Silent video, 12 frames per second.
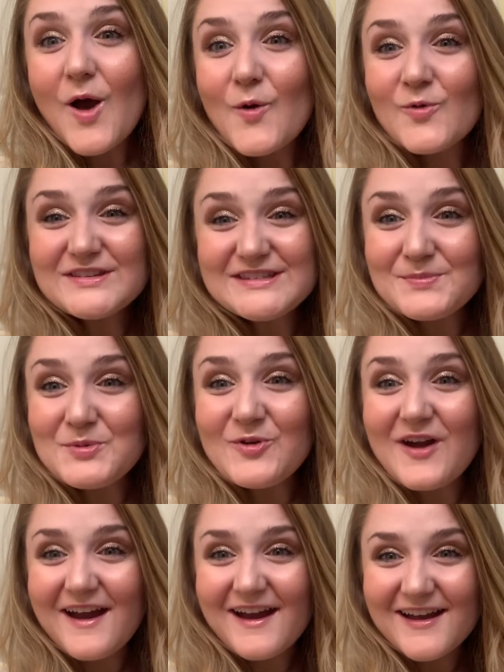What's up, you
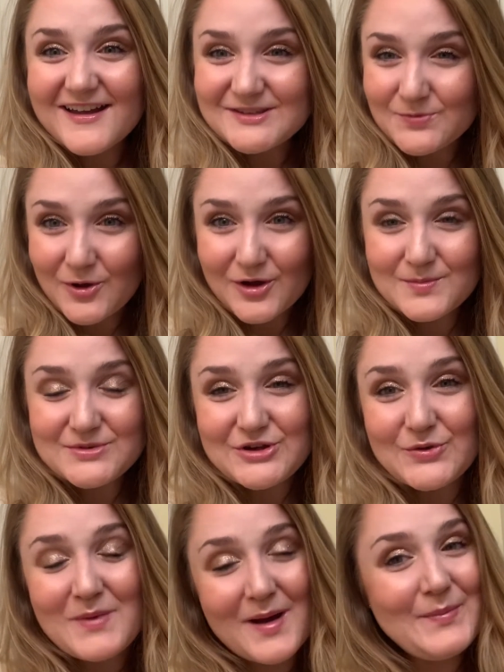guys? Welcome to
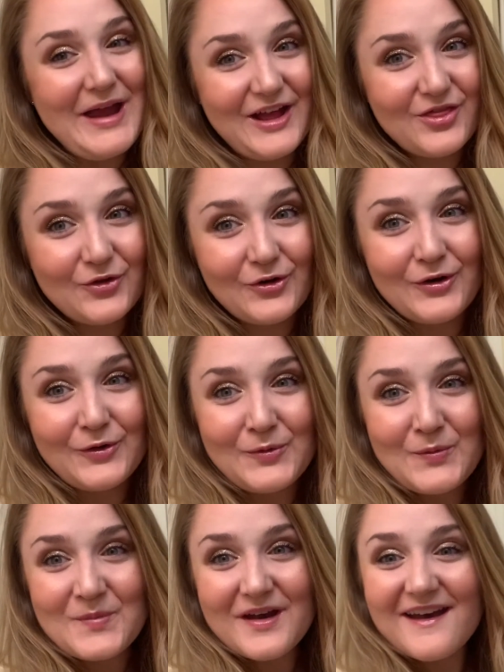my
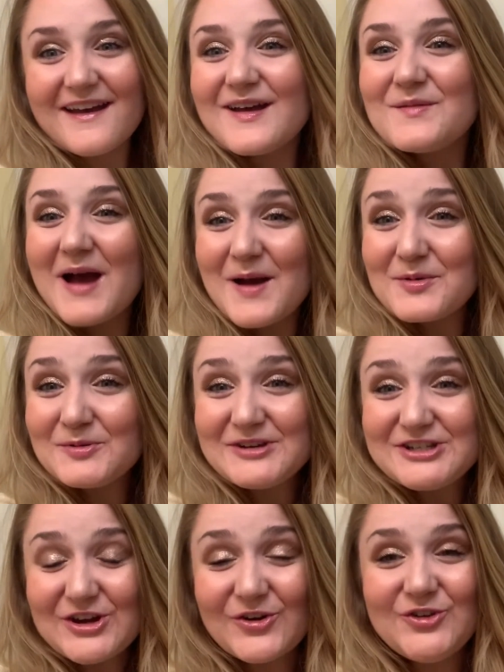bathroom. I'm going to be
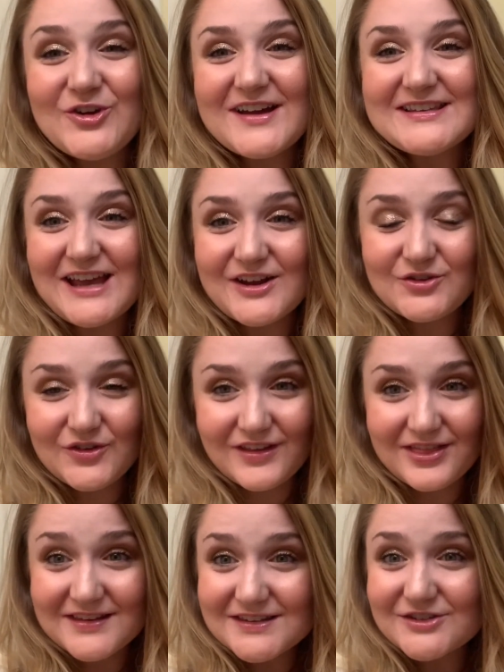showing you guys how to get
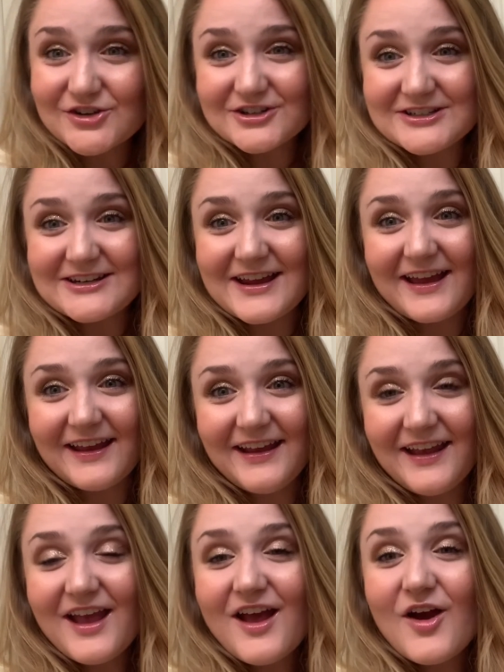this look today
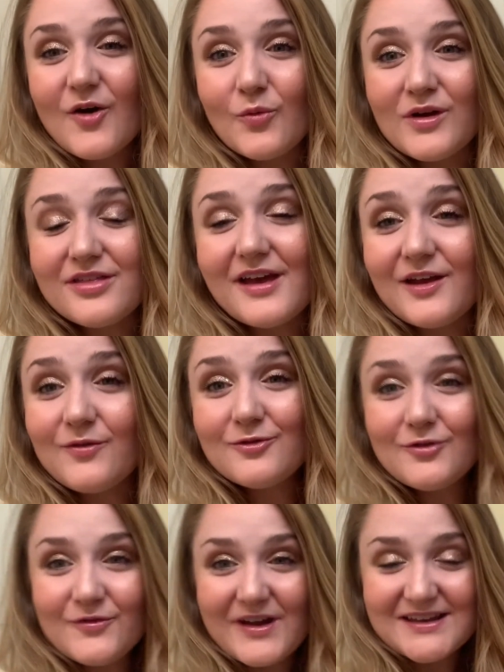with a full
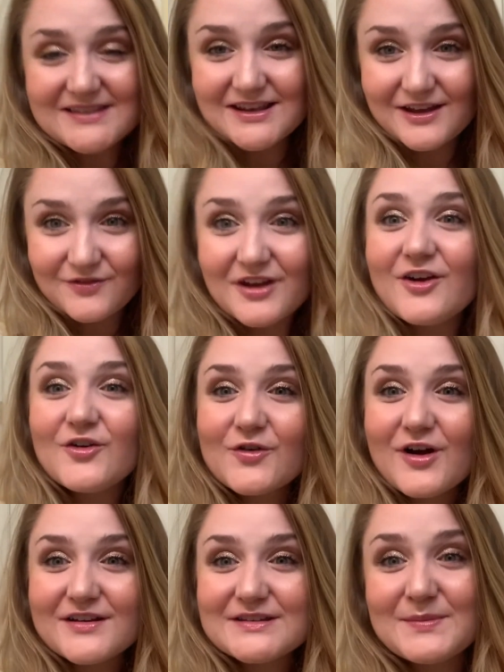face of e.l.f.
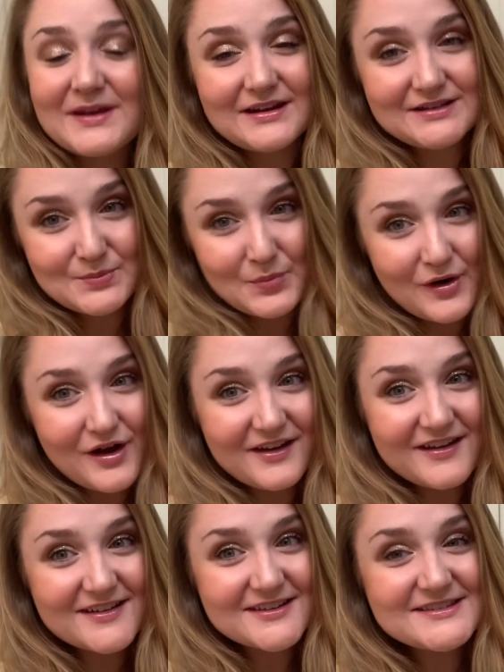Cosmetics
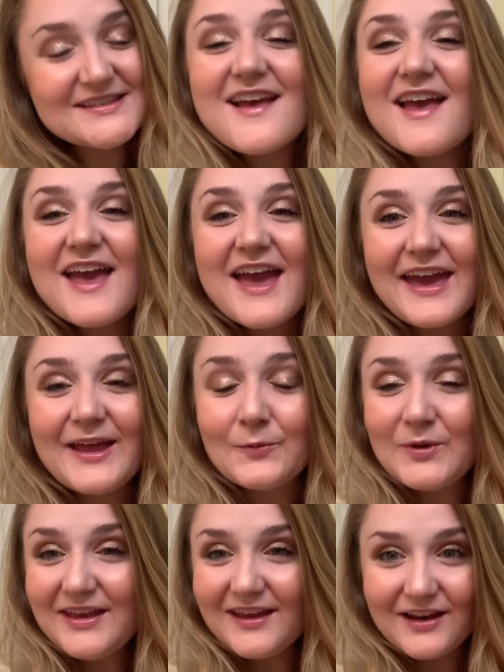products, and
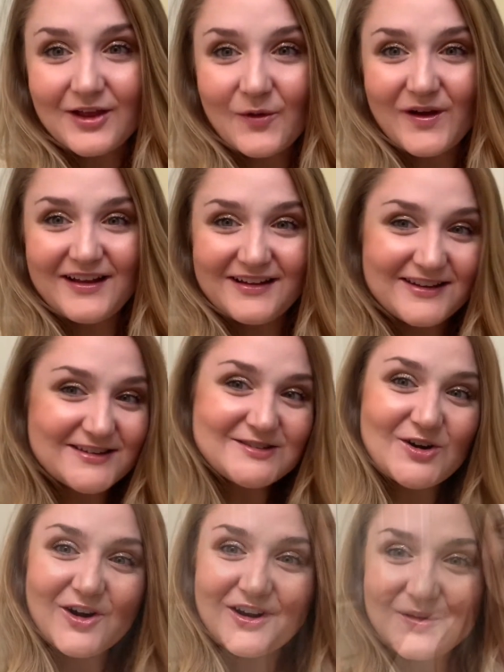we can go ahead and get started.